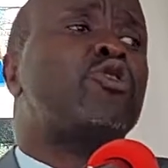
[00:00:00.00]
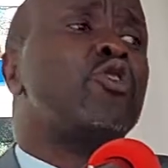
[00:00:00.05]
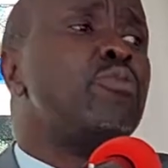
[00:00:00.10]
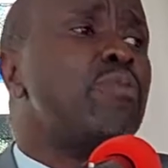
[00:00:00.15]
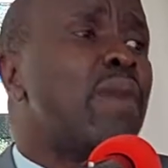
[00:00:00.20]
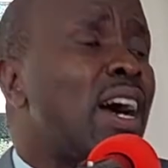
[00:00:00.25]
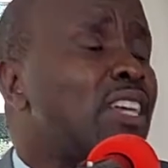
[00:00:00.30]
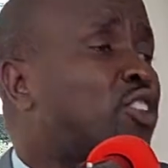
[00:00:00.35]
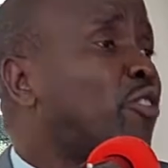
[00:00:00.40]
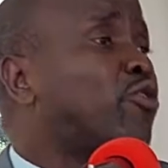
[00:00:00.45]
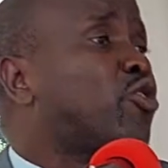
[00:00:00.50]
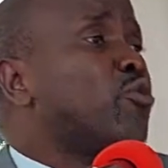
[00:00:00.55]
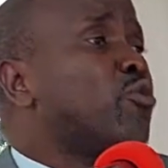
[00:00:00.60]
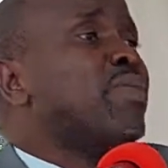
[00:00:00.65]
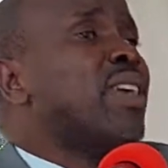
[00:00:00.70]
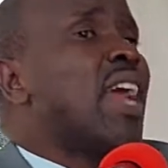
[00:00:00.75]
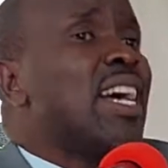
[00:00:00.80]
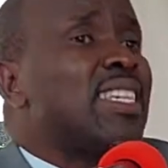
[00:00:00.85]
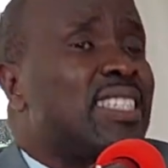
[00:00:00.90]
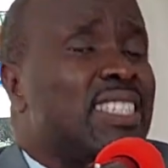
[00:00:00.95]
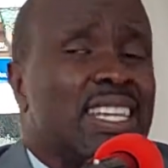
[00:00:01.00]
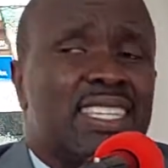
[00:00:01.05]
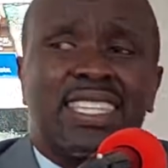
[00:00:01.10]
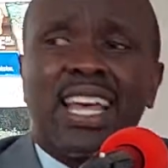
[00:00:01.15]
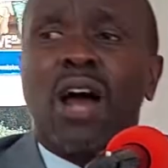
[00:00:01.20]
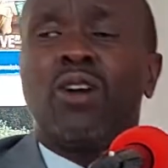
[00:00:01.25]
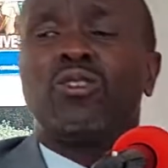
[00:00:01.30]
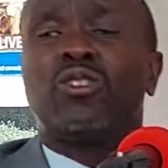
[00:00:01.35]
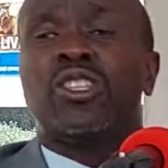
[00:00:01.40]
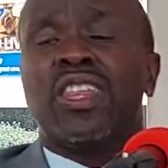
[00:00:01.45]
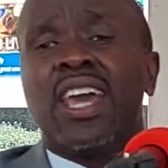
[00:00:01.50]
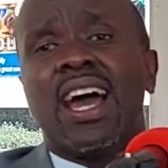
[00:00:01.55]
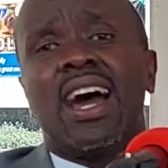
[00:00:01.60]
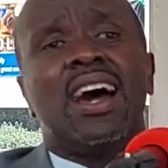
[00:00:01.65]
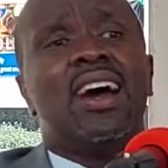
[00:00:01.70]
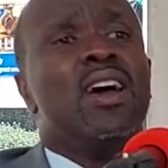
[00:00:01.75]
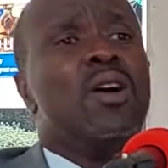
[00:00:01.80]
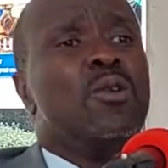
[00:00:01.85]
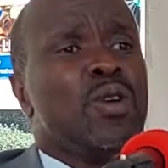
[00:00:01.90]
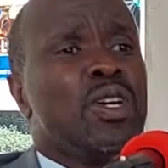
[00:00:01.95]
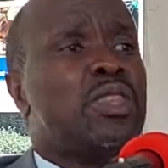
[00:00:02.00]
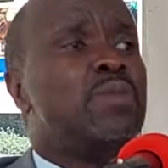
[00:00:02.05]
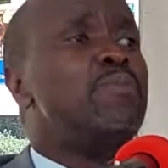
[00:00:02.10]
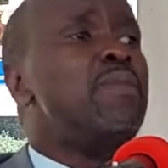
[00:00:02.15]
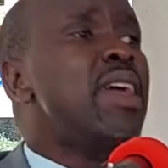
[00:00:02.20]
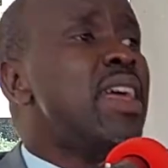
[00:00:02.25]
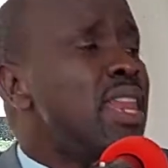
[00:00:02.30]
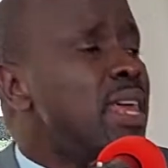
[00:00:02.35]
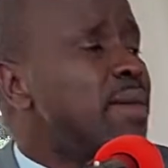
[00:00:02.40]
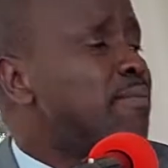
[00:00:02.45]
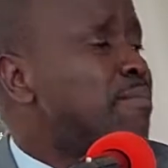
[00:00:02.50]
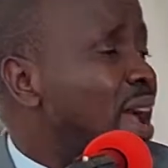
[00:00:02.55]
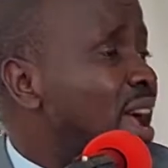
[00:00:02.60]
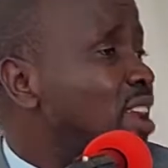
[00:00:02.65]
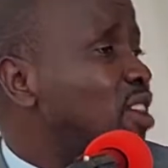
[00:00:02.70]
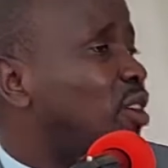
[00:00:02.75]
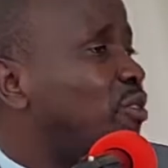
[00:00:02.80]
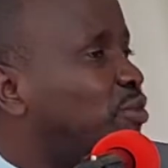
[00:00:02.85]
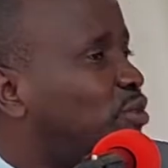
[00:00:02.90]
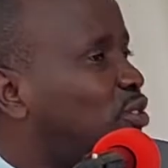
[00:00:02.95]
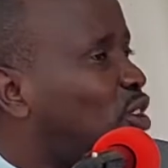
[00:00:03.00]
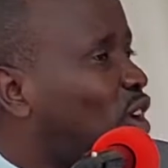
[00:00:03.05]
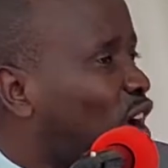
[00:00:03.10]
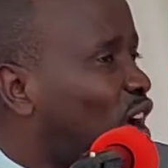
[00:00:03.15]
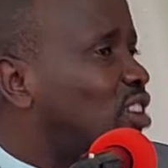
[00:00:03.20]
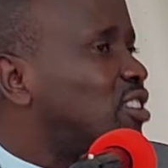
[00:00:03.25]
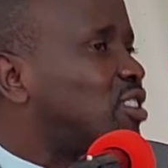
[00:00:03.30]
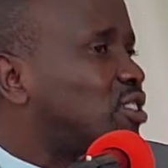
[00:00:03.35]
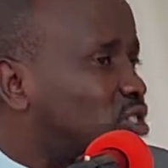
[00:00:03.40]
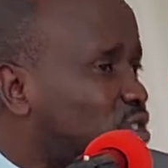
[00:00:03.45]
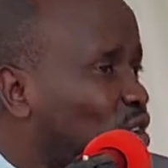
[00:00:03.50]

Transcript: too much of gymnastics out there with many men of God,